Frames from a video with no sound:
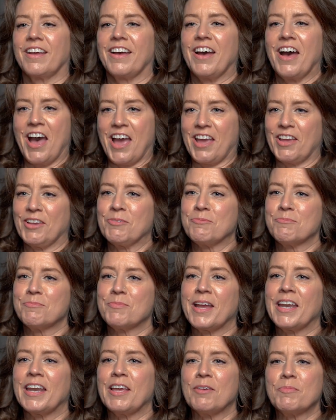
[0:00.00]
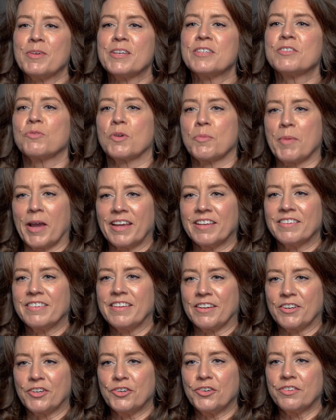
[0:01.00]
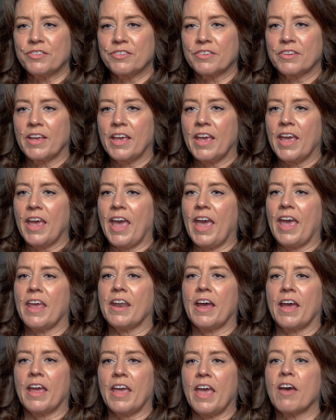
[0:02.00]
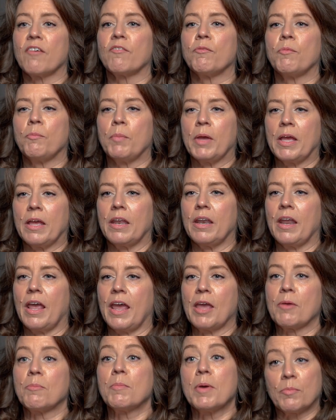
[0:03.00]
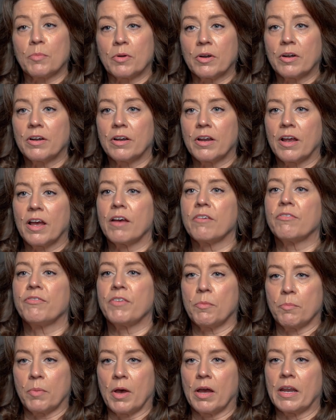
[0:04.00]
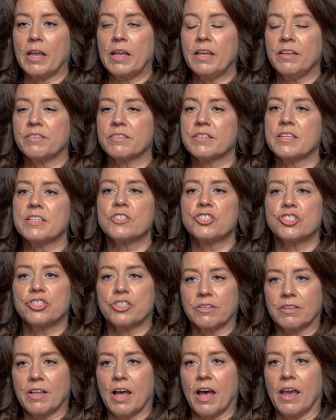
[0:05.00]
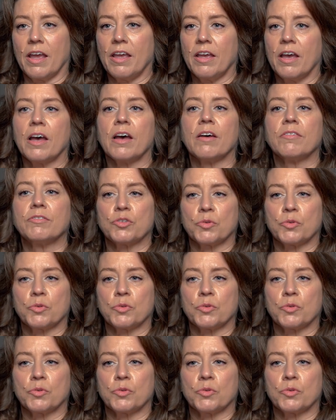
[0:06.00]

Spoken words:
Hi, my name is Rebecca Sanders, and I have been a member of FitBody since July of